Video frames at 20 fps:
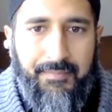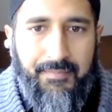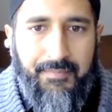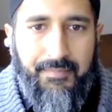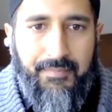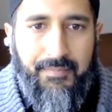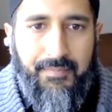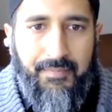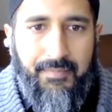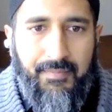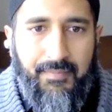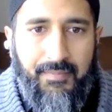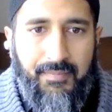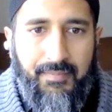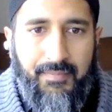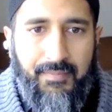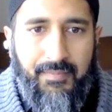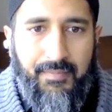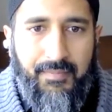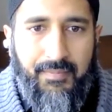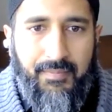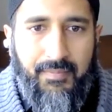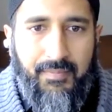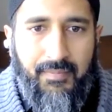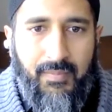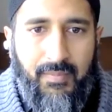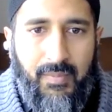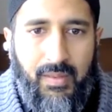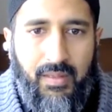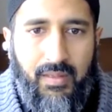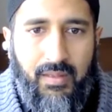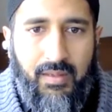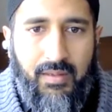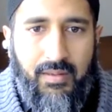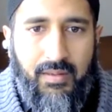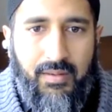Nothing is said.